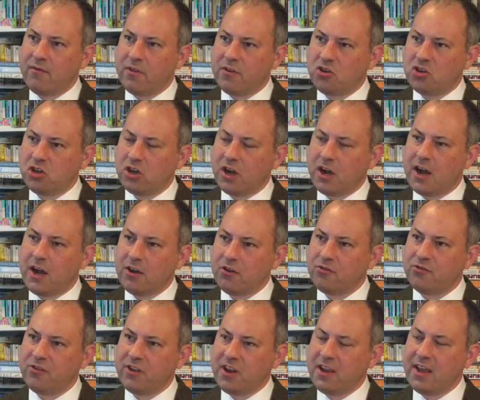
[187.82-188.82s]
the Chicago
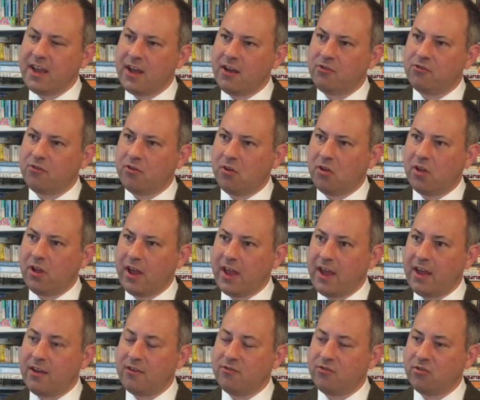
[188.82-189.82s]
City Council
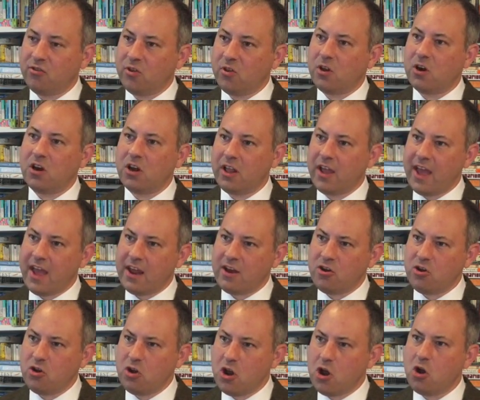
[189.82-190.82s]
has literally had
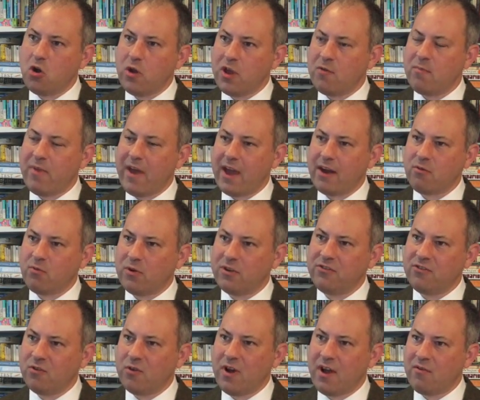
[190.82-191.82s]
no impact
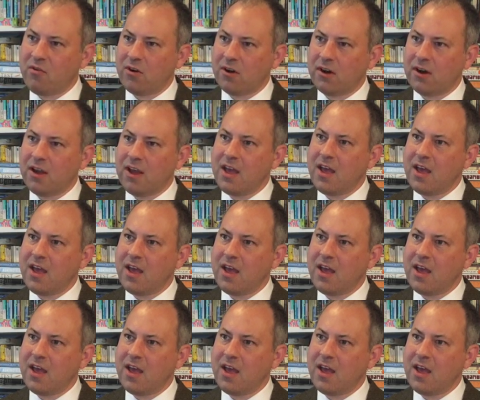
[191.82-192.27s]
whatsoever